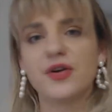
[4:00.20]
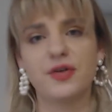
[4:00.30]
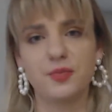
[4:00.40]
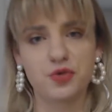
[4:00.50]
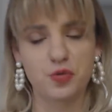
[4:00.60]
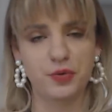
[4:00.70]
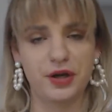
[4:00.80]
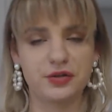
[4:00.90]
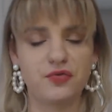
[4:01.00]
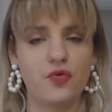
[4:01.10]

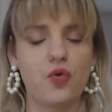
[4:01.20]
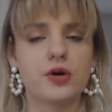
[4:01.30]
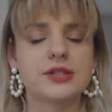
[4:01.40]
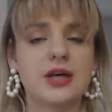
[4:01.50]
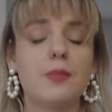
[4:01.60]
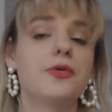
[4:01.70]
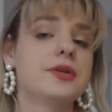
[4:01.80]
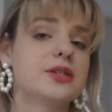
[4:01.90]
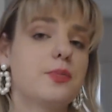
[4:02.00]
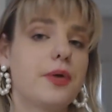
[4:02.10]
appropriate for summer
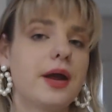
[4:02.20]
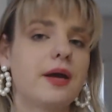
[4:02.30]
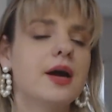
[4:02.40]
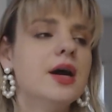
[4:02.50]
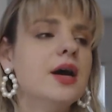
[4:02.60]
and spring